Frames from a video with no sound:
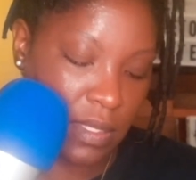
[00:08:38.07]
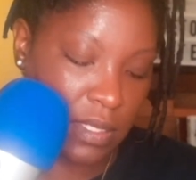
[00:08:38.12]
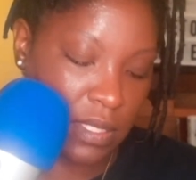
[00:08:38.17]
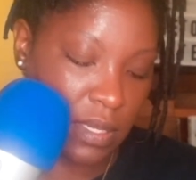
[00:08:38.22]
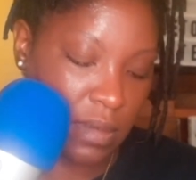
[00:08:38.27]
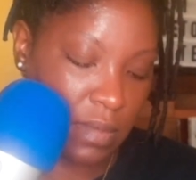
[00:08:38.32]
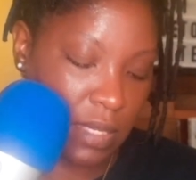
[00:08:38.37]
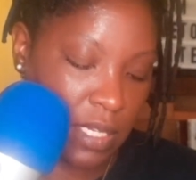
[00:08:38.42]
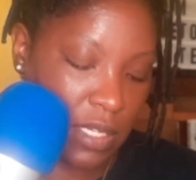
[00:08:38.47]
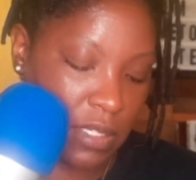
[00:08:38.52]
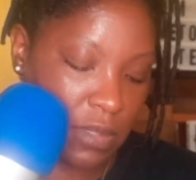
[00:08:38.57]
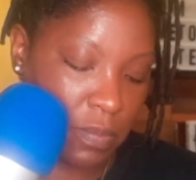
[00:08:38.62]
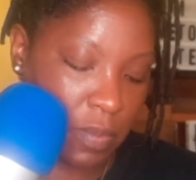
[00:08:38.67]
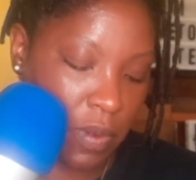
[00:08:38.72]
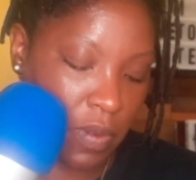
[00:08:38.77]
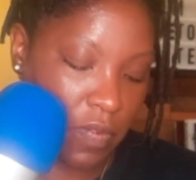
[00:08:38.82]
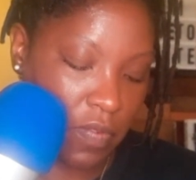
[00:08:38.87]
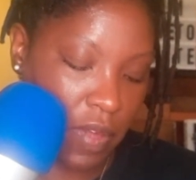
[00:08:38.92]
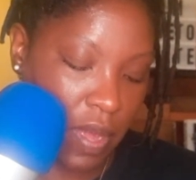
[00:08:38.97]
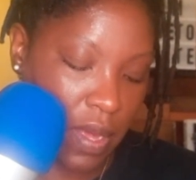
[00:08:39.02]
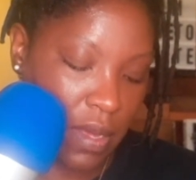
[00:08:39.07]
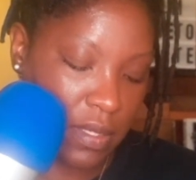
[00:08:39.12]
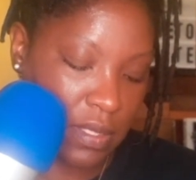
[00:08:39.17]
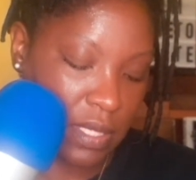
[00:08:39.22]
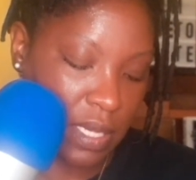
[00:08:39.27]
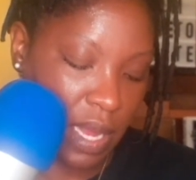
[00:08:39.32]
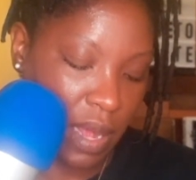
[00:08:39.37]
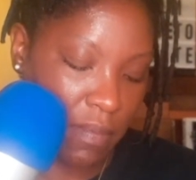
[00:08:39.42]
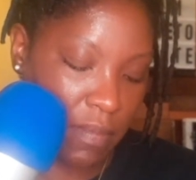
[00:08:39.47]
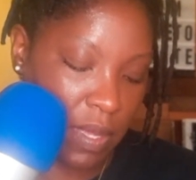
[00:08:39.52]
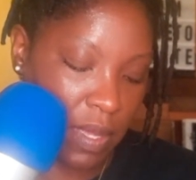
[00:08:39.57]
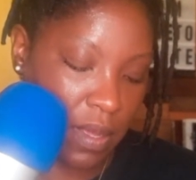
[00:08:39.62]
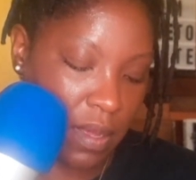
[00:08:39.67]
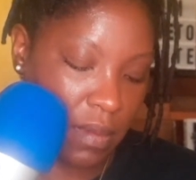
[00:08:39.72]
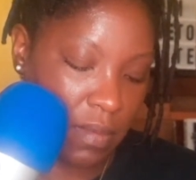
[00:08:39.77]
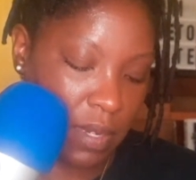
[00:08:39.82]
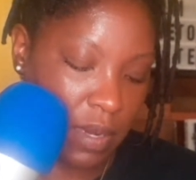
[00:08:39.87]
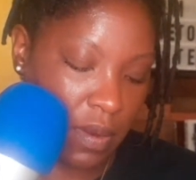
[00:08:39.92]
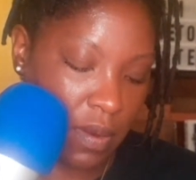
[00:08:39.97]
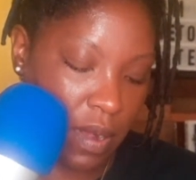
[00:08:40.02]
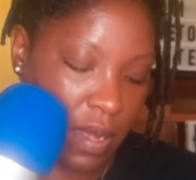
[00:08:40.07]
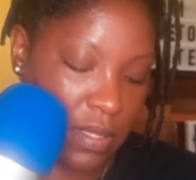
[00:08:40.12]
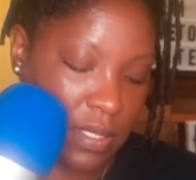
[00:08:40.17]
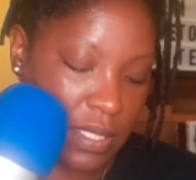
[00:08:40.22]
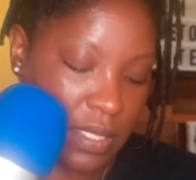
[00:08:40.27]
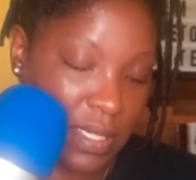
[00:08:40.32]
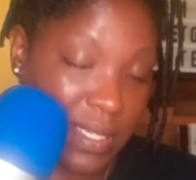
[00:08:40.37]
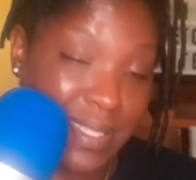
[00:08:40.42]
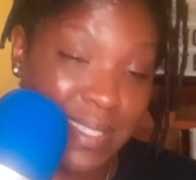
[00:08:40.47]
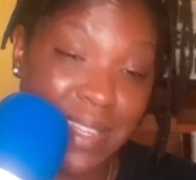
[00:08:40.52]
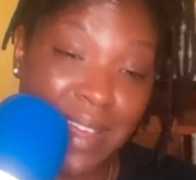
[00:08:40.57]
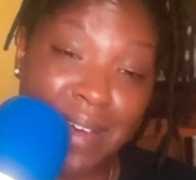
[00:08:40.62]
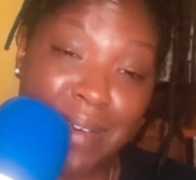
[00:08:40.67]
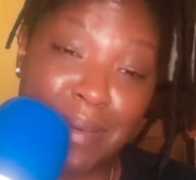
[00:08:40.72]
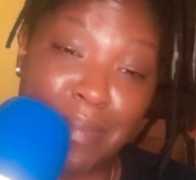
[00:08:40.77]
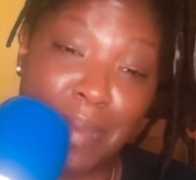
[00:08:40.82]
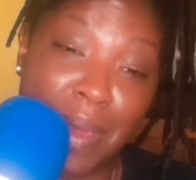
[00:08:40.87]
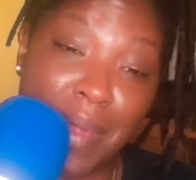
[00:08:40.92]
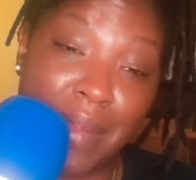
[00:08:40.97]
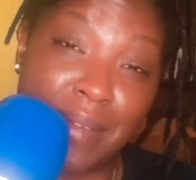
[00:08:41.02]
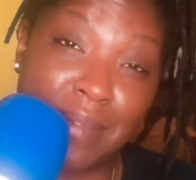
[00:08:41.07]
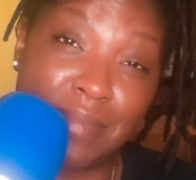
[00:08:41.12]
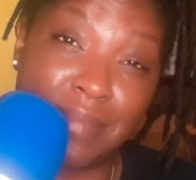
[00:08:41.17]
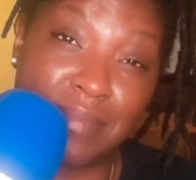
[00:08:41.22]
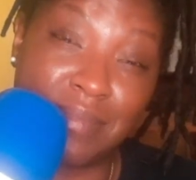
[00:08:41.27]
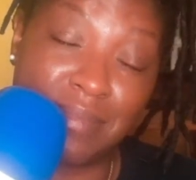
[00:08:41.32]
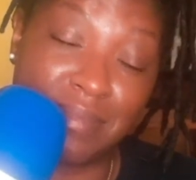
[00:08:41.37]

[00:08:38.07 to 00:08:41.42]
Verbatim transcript: some of these profiles that I've been coming across. And let's talk about them.